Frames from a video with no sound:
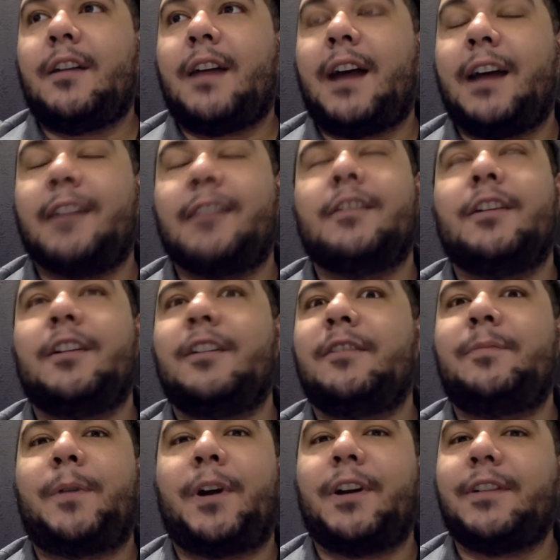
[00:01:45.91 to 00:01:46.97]
I
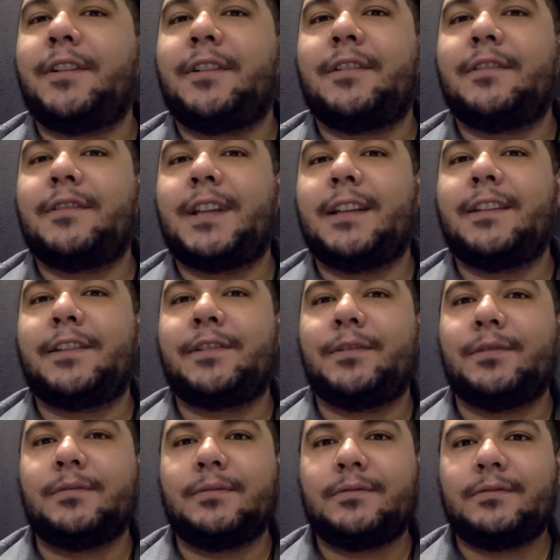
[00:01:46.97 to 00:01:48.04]
love Partner, that
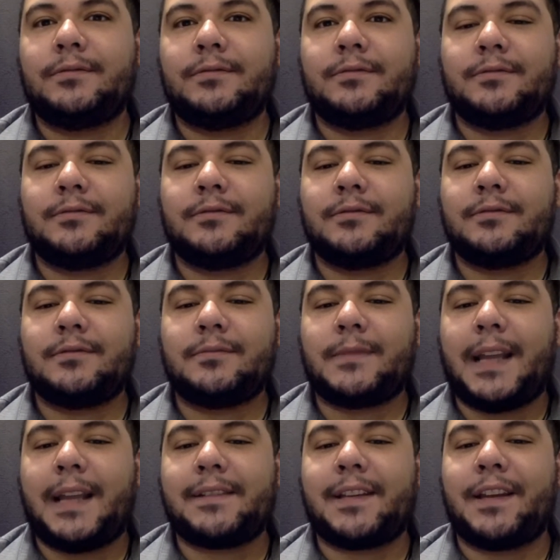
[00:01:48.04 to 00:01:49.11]
little
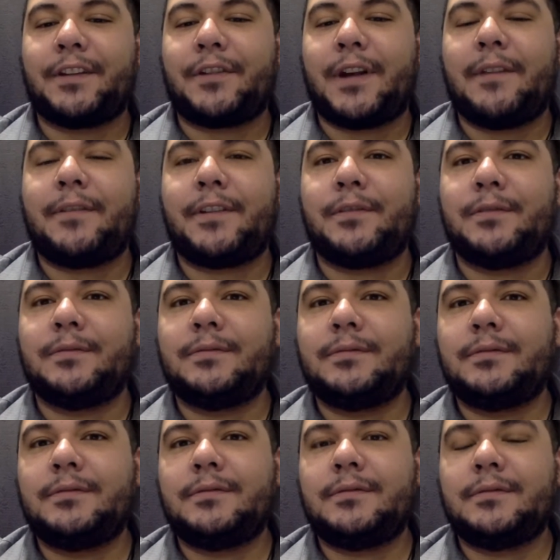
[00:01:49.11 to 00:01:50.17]
anti-gravital,
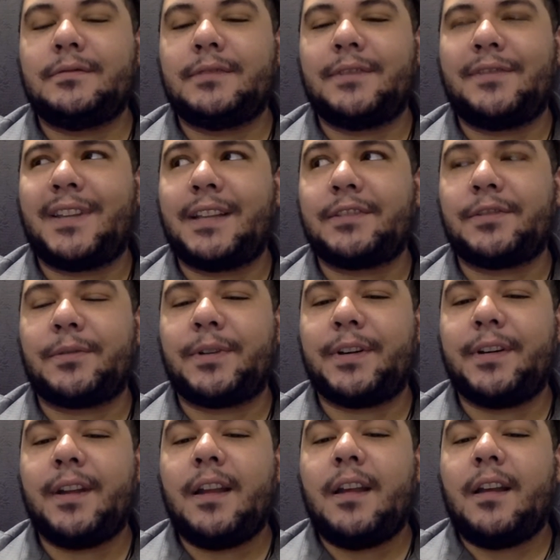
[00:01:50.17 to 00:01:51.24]
that's a
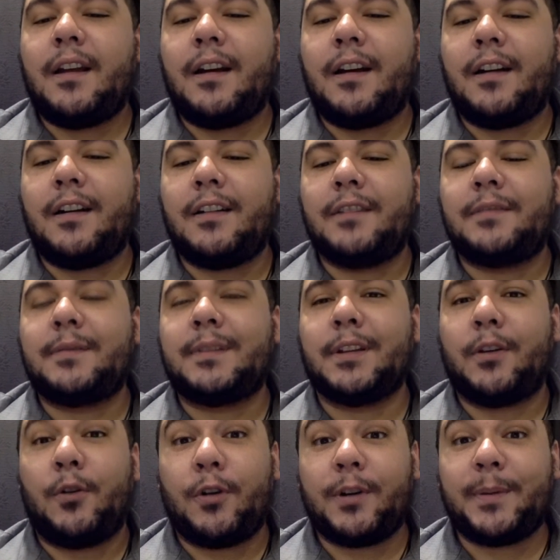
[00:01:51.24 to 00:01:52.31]
word. The
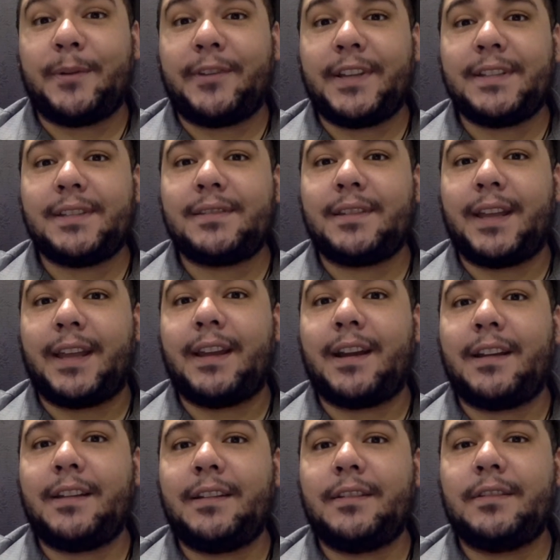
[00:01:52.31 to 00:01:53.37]
orb of his, the
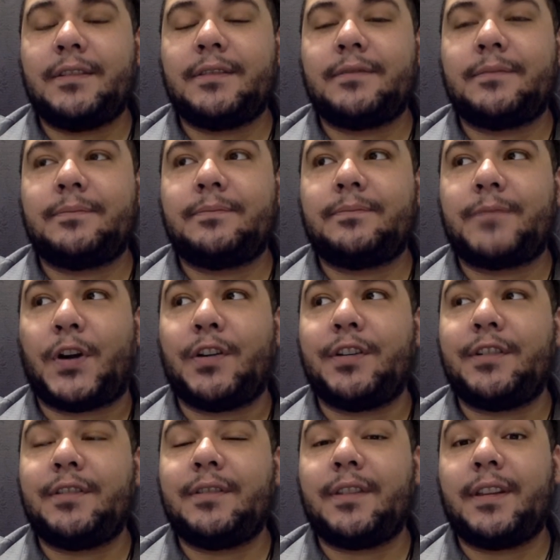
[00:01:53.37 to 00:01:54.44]
AI
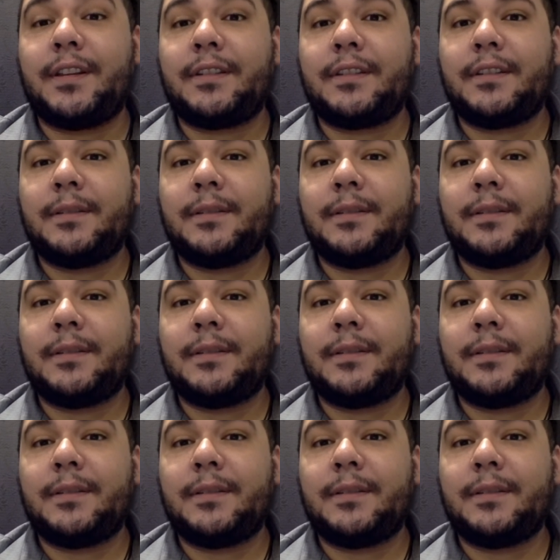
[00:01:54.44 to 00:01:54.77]
partner thing.